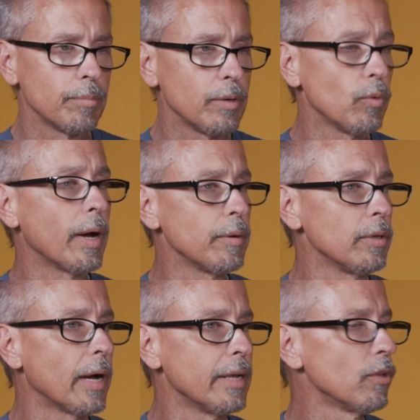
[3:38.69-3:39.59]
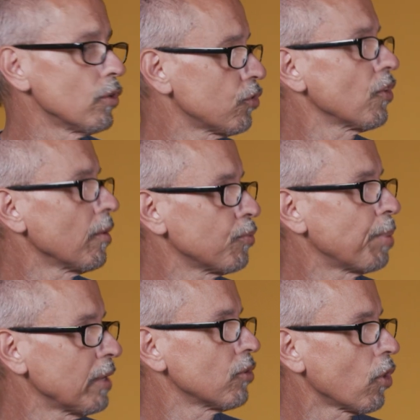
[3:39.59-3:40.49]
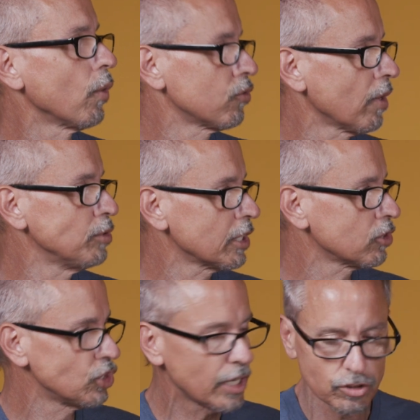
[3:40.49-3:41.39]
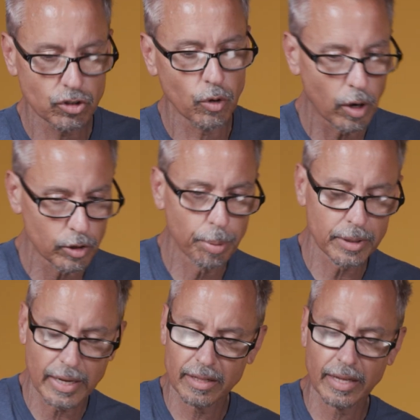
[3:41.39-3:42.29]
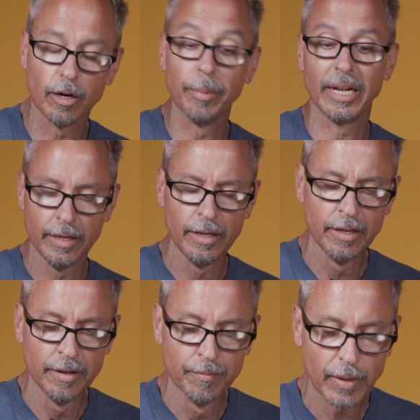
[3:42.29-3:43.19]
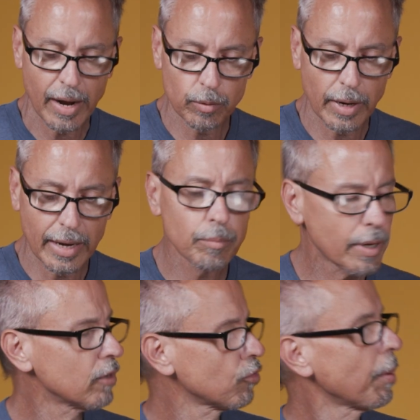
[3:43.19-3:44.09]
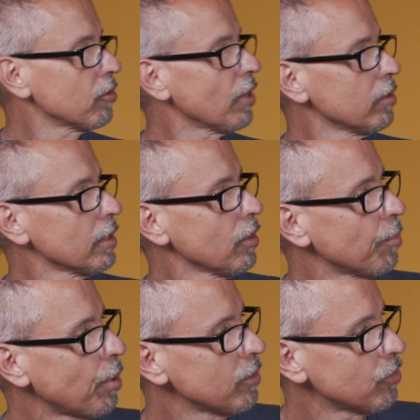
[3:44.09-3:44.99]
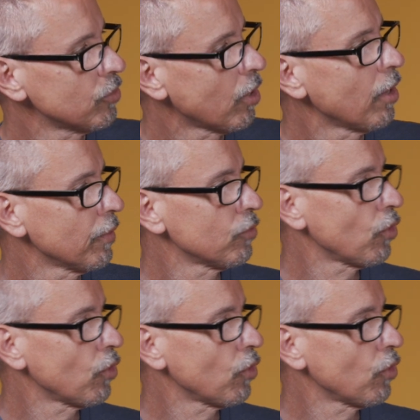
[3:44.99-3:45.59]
But I, I know those uh, prices are always subject to oh, change, oh, yeah. so uh, you'll put that in later. But I, I, am kind of surprised how little the price is on the